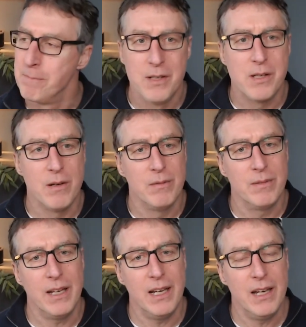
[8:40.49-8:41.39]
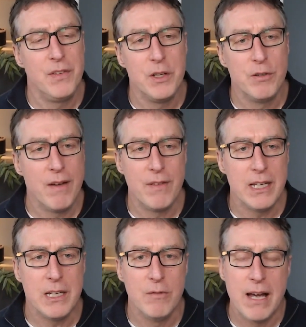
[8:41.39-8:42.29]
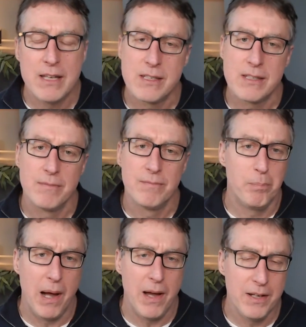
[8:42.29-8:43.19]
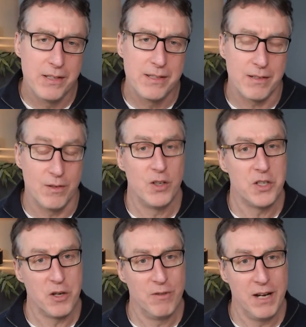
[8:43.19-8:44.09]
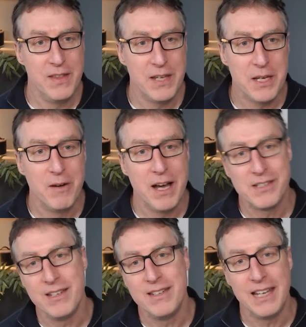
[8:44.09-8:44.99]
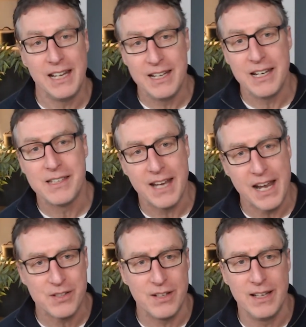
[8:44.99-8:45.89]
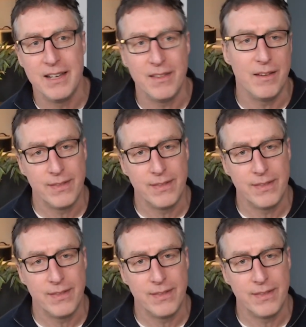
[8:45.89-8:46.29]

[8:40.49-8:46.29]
So if you do have any US partners, or you're in the US and dealing internationally,